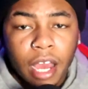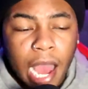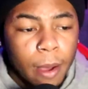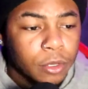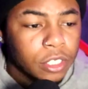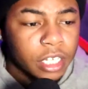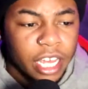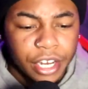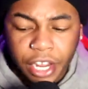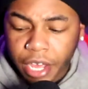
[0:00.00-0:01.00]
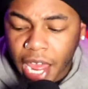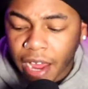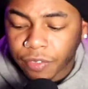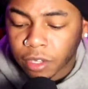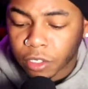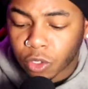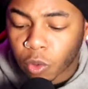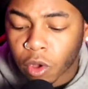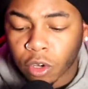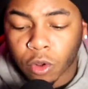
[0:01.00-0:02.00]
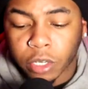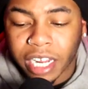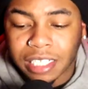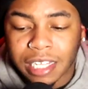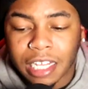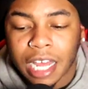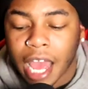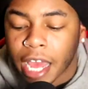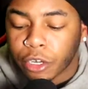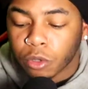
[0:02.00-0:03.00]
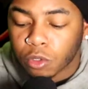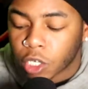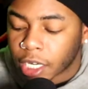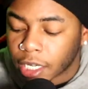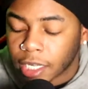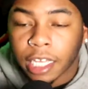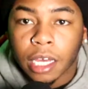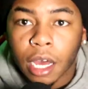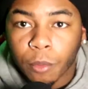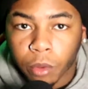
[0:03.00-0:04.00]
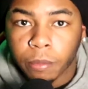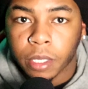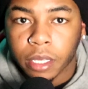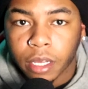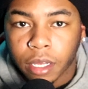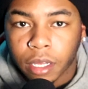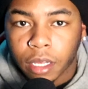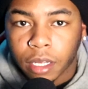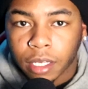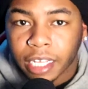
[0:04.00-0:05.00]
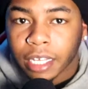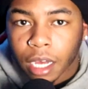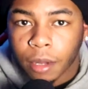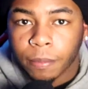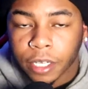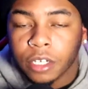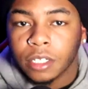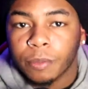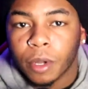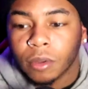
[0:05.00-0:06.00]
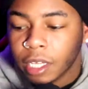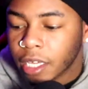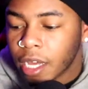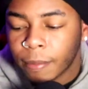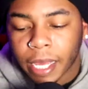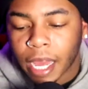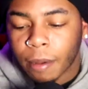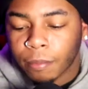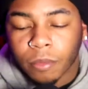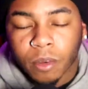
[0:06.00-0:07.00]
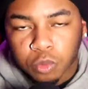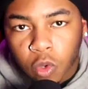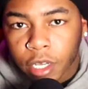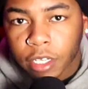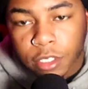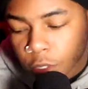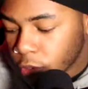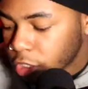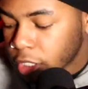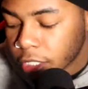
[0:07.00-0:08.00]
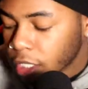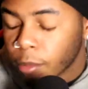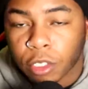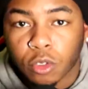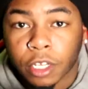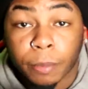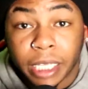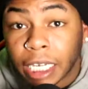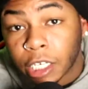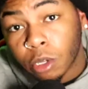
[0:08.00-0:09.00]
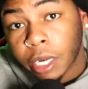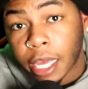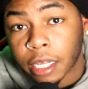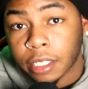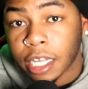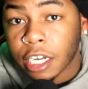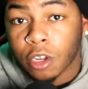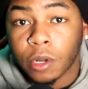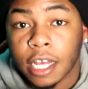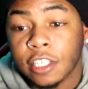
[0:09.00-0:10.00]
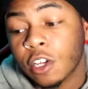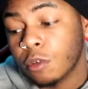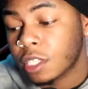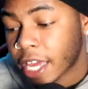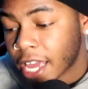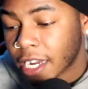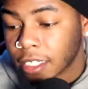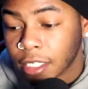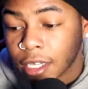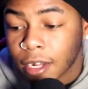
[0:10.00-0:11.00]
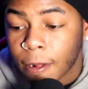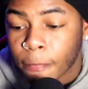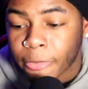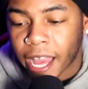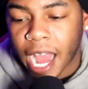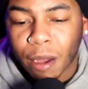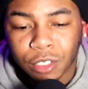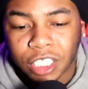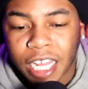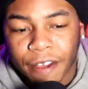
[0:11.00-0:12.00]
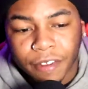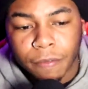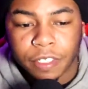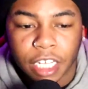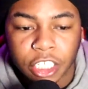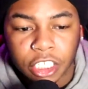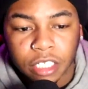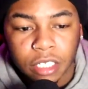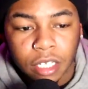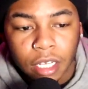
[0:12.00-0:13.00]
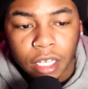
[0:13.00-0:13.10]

I was, and then after doing no dating sites, I had dudes trying to link up with me link up literally bro link up like i'm i'm 12 years old they trying to link up with the 12 but they didn't know that they didn't know that so it was like kind of like i would just have conversations